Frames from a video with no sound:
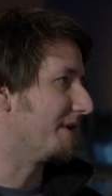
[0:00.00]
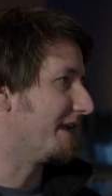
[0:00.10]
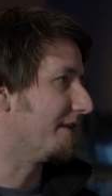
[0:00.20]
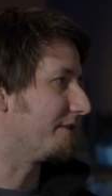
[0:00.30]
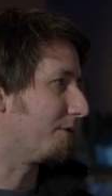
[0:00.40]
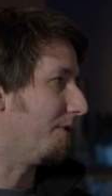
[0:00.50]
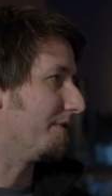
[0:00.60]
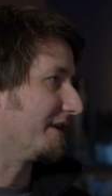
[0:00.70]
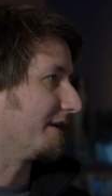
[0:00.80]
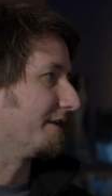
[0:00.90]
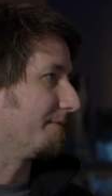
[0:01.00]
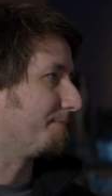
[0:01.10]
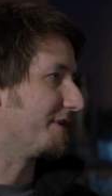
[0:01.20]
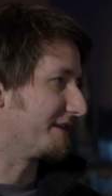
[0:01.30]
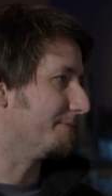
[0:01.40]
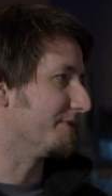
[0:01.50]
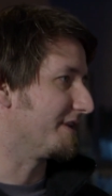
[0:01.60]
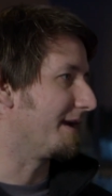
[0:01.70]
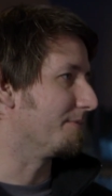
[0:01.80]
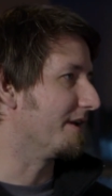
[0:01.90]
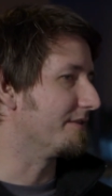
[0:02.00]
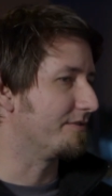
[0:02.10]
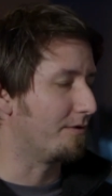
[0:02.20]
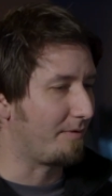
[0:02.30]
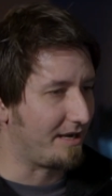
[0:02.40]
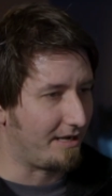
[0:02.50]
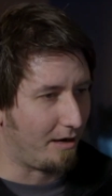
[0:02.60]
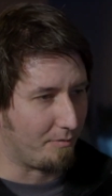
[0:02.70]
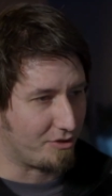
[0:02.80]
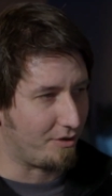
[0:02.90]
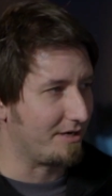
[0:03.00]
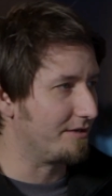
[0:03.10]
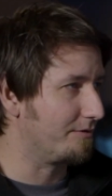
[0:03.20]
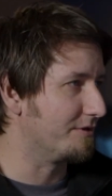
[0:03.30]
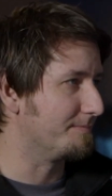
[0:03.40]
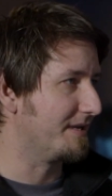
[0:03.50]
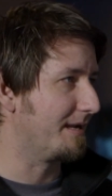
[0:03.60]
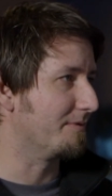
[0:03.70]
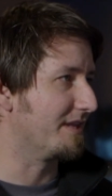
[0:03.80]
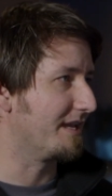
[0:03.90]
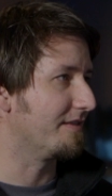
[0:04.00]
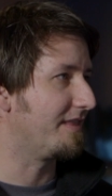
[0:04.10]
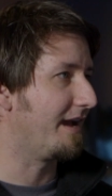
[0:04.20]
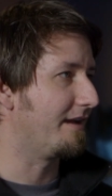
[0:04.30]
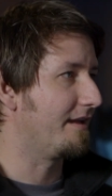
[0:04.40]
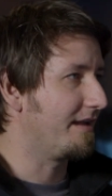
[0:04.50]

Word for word: we hit the quality on a predictable timeline. So right. right now, we're trending towards being able to hit that